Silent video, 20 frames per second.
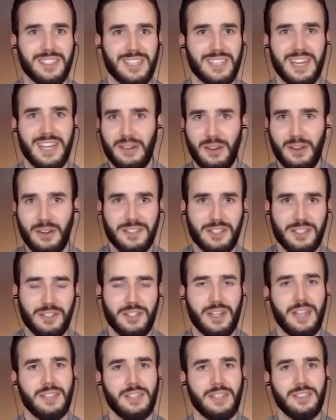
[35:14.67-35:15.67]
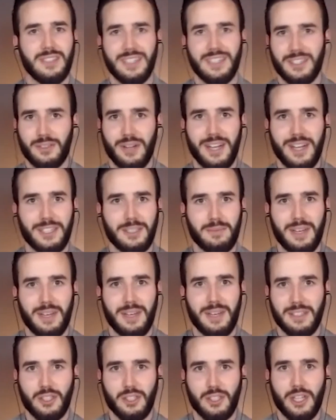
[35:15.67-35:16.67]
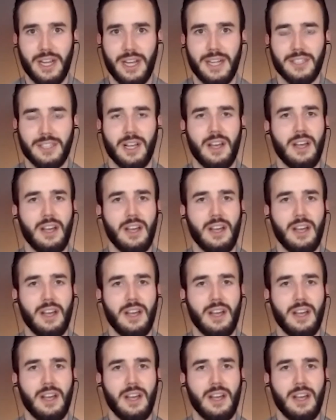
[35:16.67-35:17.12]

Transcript: and technology changes and extraction methods change,